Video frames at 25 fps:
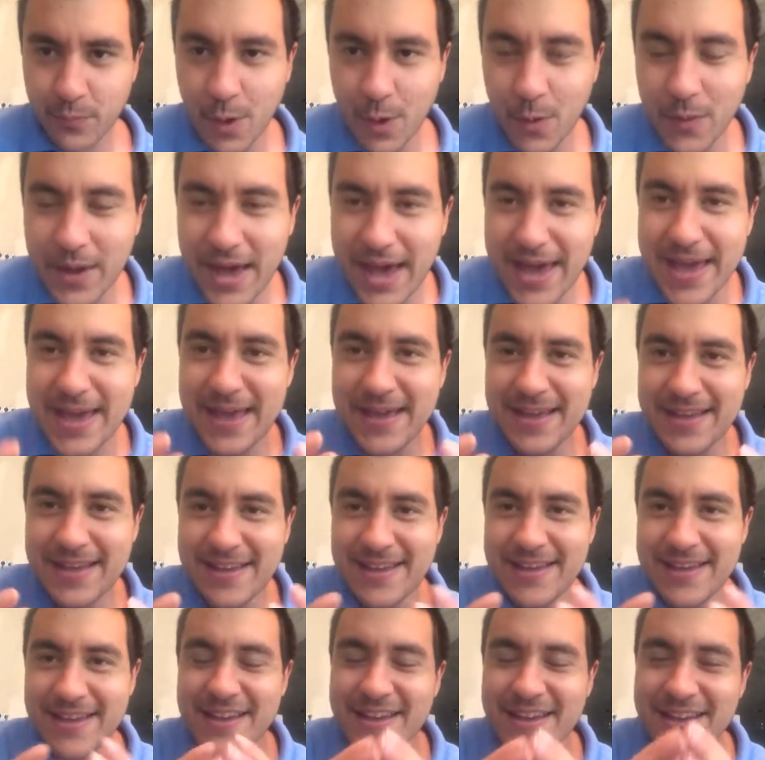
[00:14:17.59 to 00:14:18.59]
Okay?
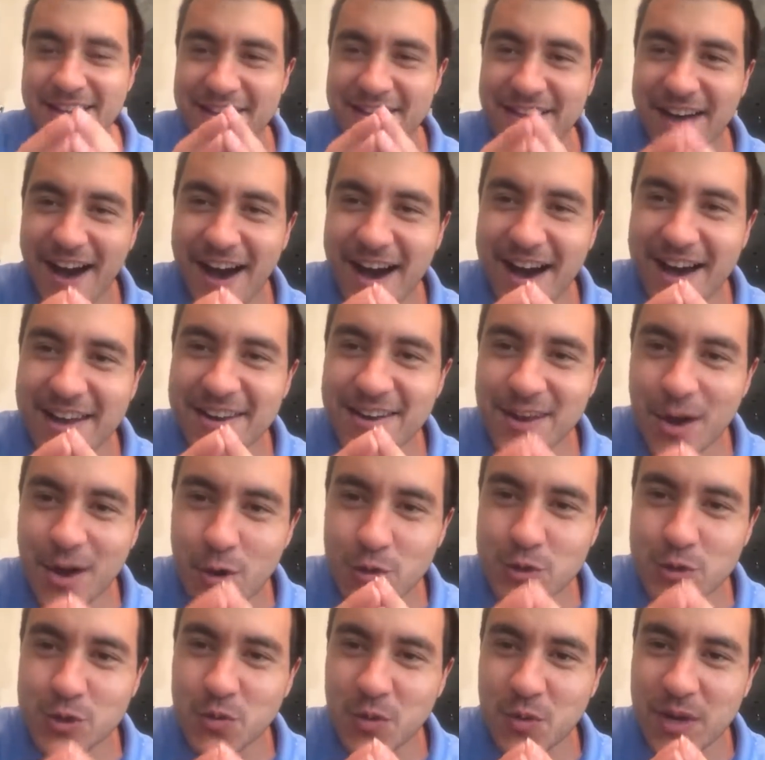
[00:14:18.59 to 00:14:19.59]
God
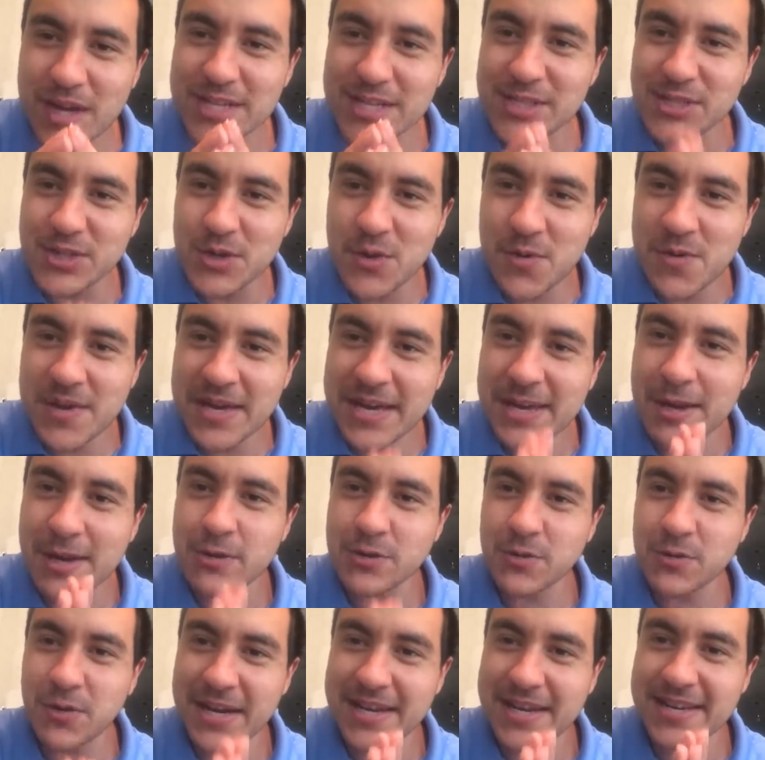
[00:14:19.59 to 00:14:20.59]
knows what he's doing. He
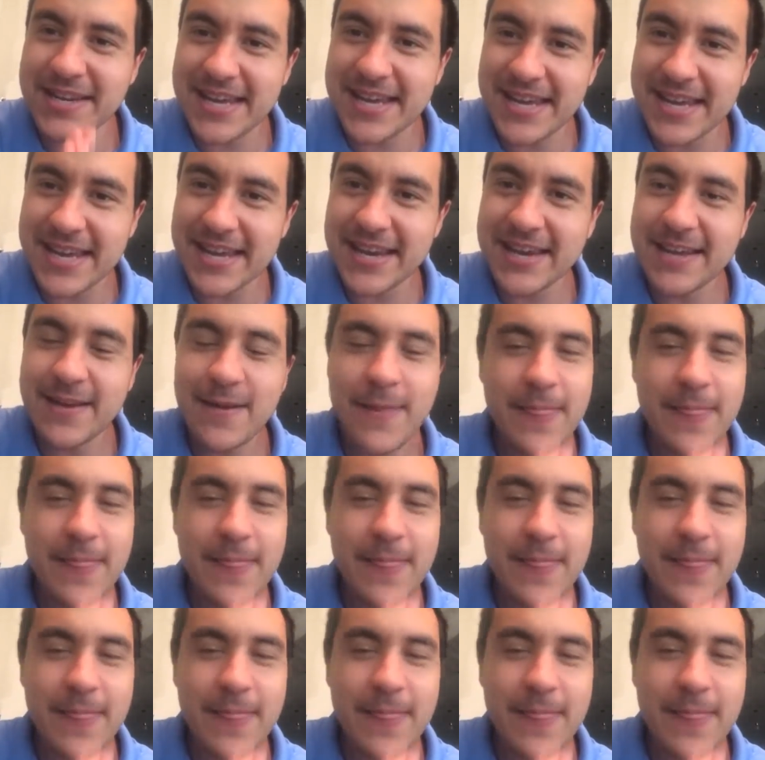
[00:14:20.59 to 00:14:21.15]
knows what he did.